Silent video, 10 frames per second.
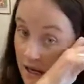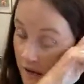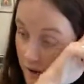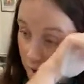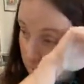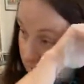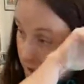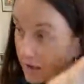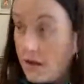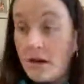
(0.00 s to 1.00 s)

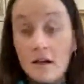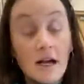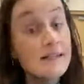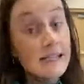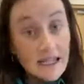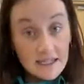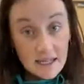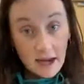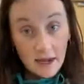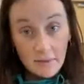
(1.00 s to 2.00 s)
a second
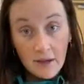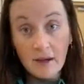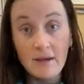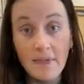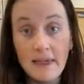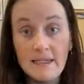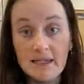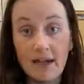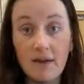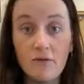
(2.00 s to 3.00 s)
time, this is
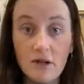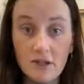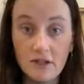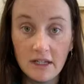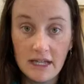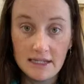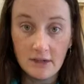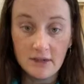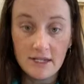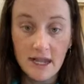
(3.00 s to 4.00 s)
kind of what your glaze
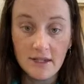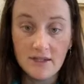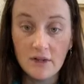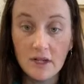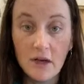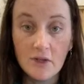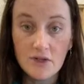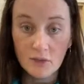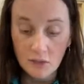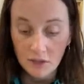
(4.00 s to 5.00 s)
looks like. So the colors
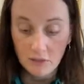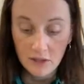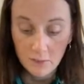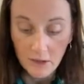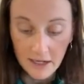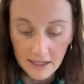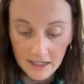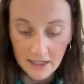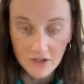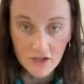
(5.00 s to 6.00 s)
are really, really bright.
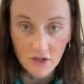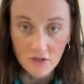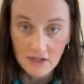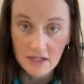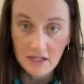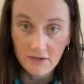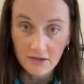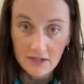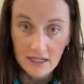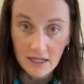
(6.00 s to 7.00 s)
Again, to show you just the
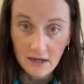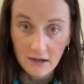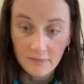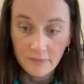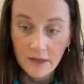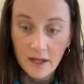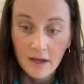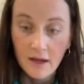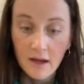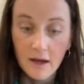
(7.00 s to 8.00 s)
difference here.
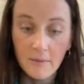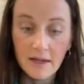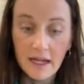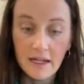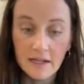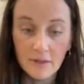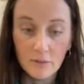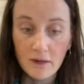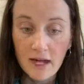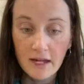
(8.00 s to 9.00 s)
Again, in the
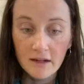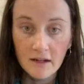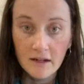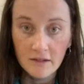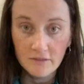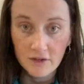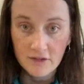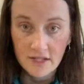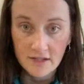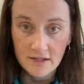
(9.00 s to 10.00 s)
red
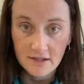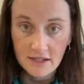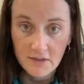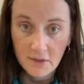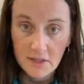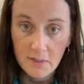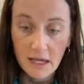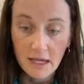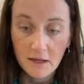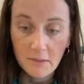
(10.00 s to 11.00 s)
versus this one is
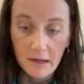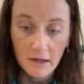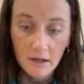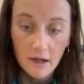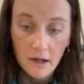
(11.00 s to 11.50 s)
pink, but